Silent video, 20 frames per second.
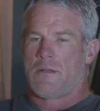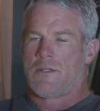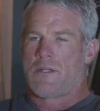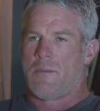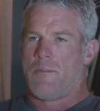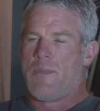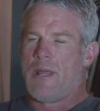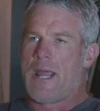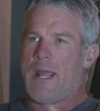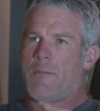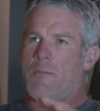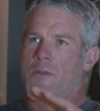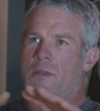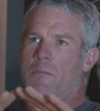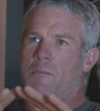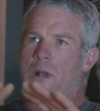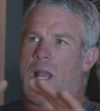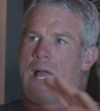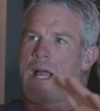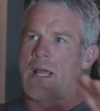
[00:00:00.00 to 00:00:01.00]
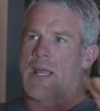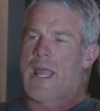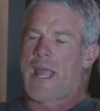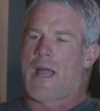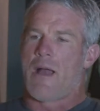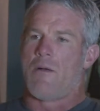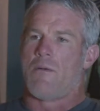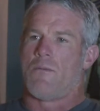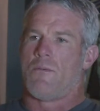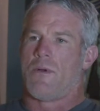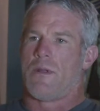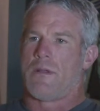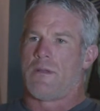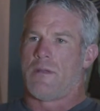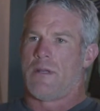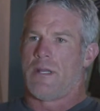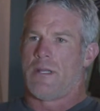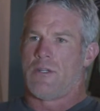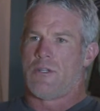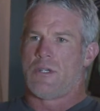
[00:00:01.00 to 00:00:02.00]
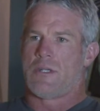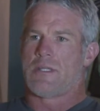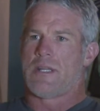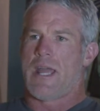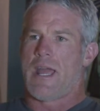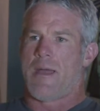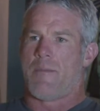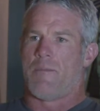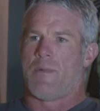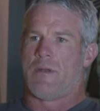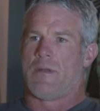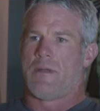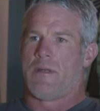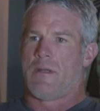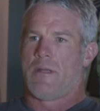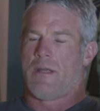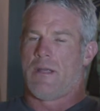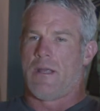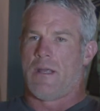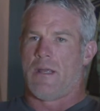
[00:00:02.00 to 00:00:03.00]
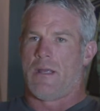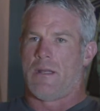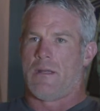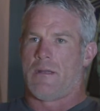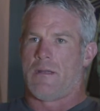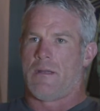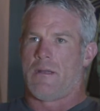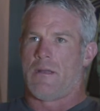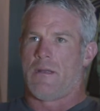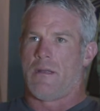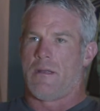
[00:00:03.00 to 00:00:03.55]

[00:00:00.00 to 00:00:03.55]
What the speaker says: to be able to block out what had just happened and